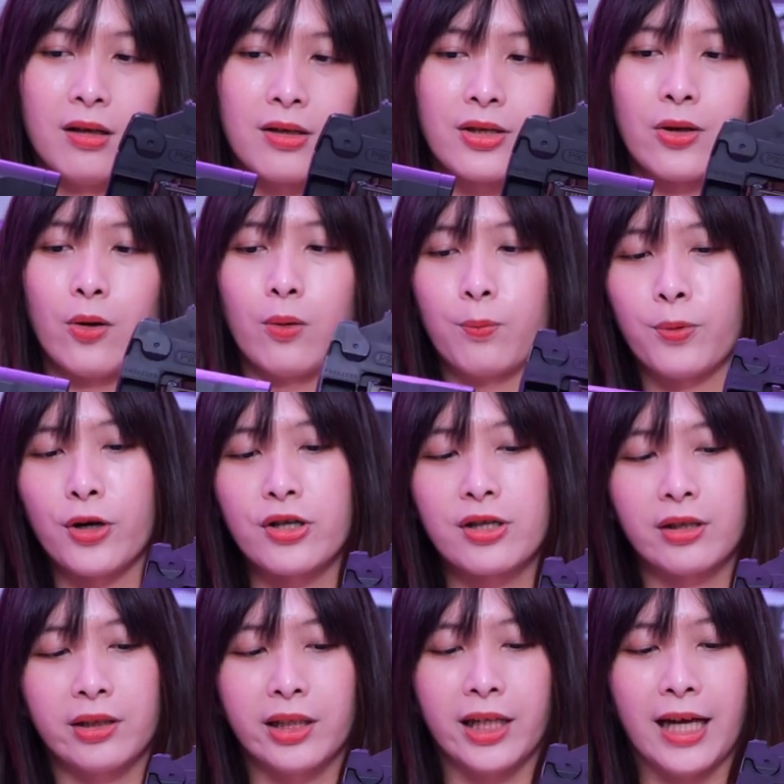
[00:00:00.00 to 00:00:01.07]
So
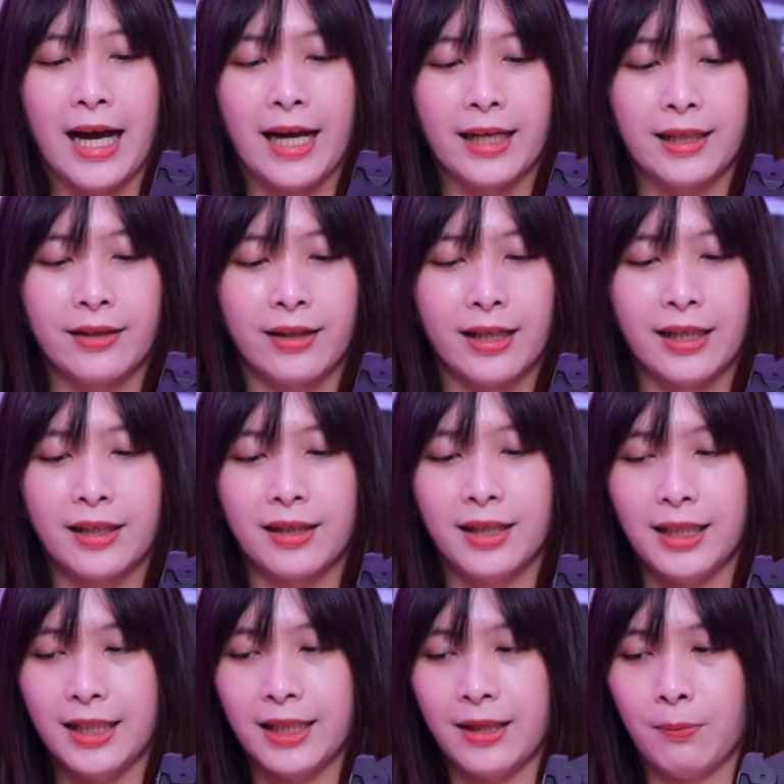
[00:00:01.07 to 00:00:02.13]
personally, I think
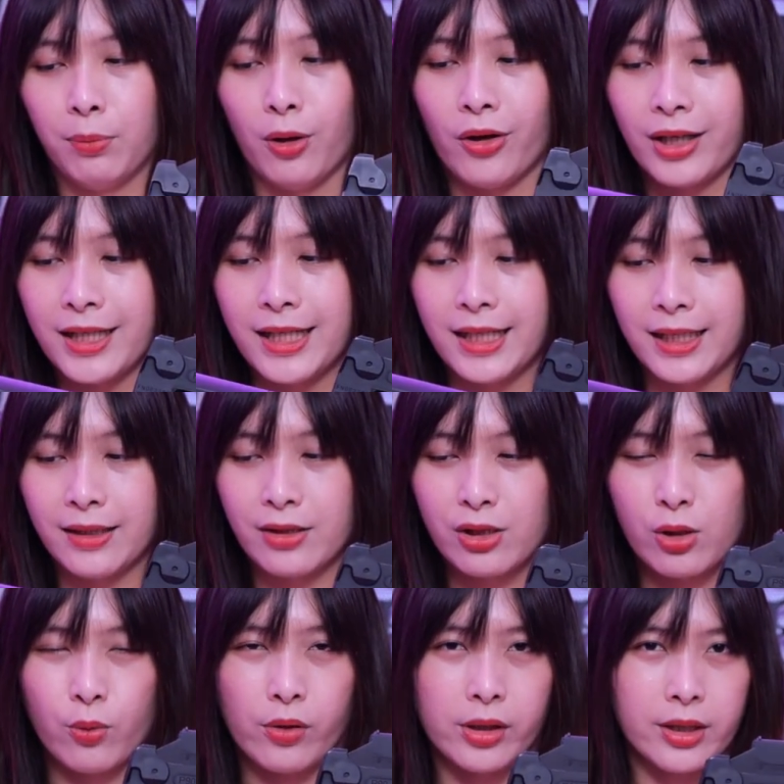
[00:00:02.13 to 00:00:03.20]
the blocky
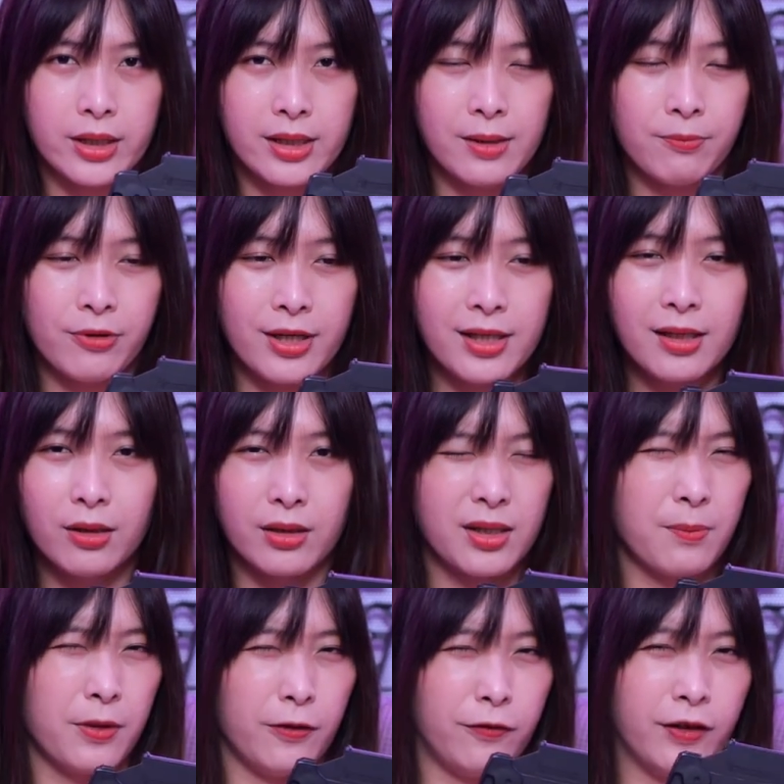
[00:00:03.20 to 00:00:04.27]
squarish suppressor looks
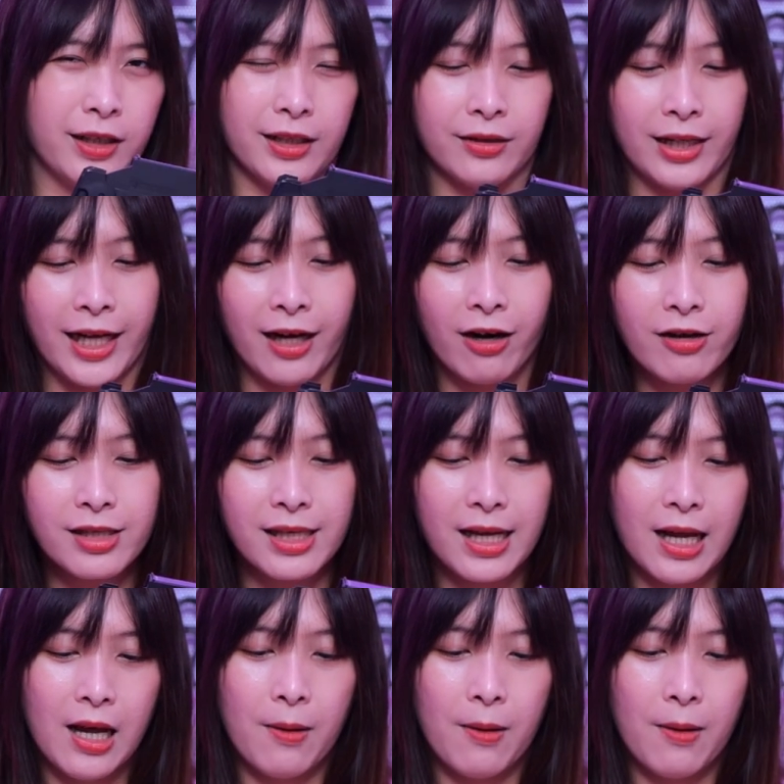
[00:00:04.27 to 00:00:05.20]
a bit funny on ARs,